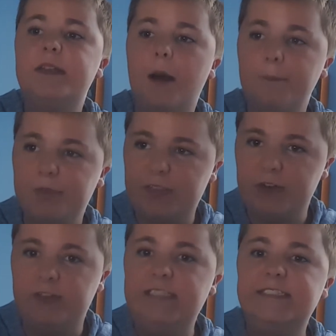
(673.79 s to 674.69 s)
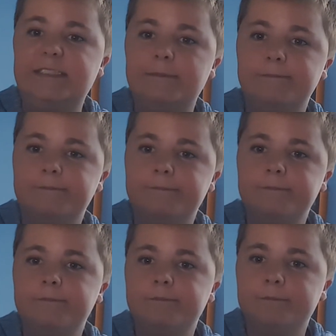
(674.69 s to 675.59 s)
dumb theories,
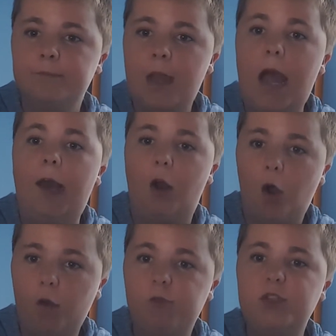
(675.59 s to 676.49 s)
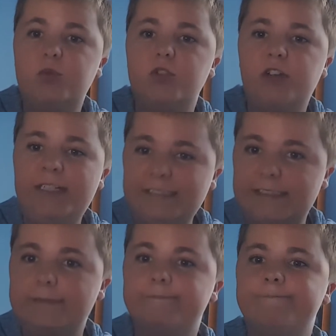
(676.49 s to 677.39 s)
and all of which were crazy.